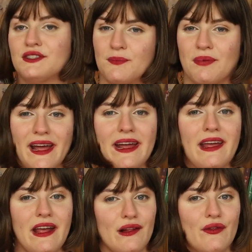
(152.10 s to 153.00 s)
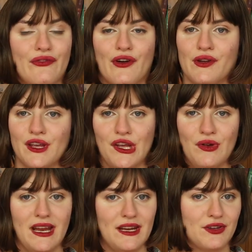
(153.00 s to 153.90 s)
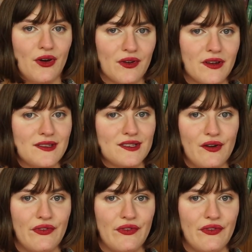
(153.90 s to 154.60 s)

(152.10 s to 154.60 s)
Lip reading: To play Hillfolk, you need tokens of